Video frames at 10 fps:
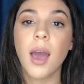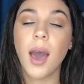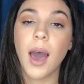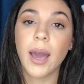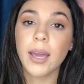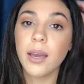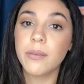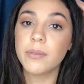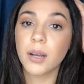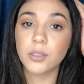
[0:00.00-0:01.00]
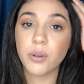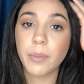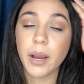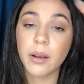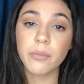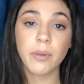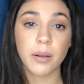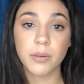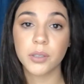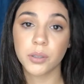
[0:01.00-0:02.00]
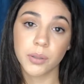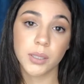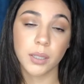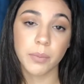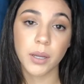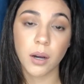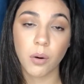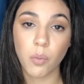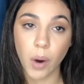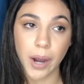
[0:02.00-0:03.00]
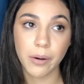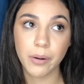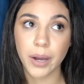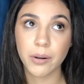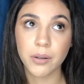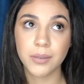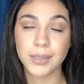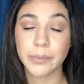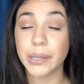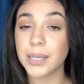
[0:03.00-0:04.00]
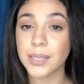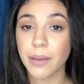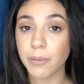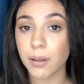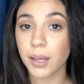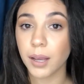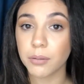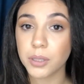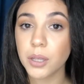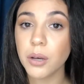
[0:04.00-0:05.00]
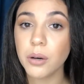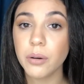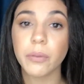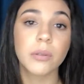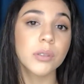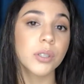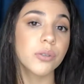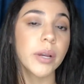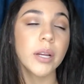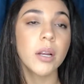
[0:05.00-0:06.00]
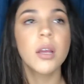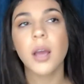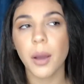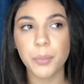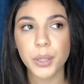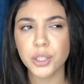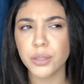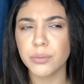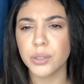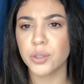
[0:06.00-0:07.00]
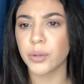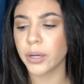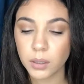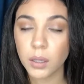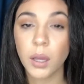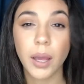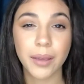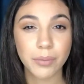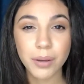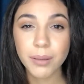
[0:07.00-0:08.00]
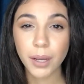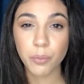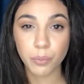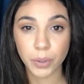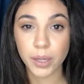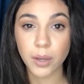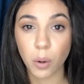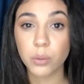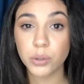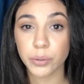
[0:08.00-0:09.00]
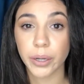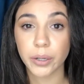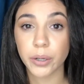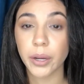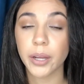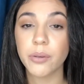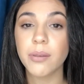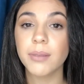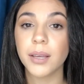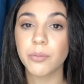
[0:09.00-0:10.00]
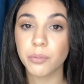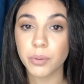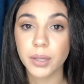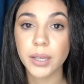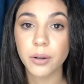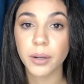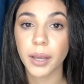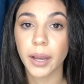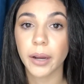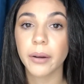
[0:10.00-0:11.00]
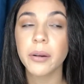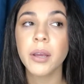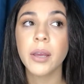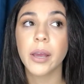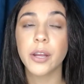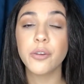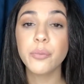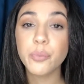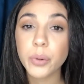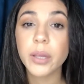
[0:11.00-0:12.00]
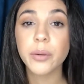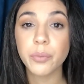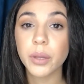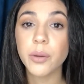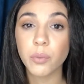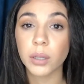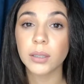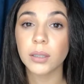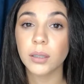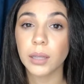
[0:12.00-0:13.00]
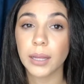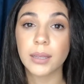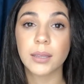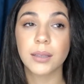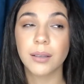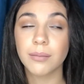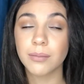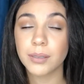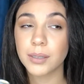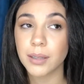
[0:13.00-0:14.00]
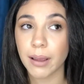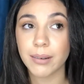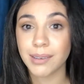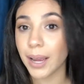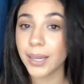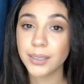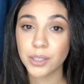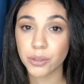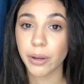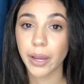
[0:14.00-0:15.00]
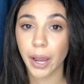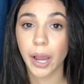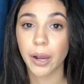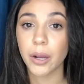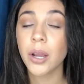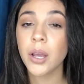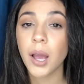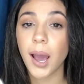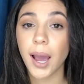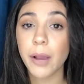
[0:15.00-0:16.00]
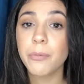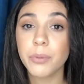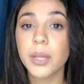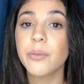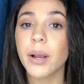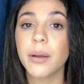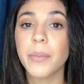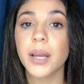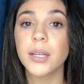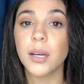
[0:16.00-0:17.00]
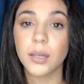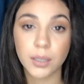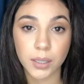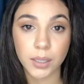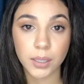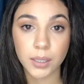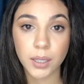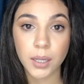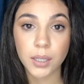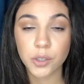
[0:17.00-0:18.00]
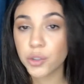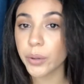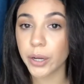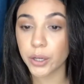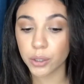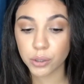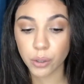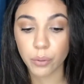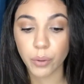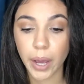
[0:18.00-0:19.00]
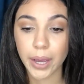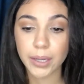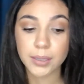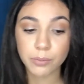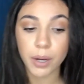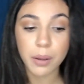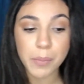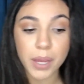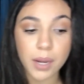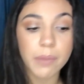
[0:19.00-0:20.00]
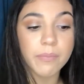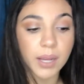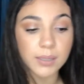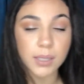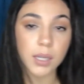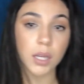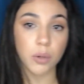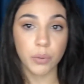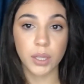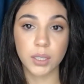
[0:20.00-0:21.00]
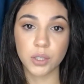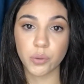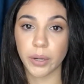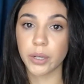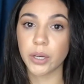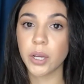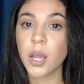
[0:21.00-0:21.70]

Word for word: I have not straightened my hair in forever, so it took me a while. I don't know if it's because I felt like I was slow, if it was a straightener. I'm pretty sure it was a straightener. If you have like a really old straightener and you have like really curly hair and you really, really want like that nice straight hair I really recommend a good straightener. So I recommend investing in a really good straightener.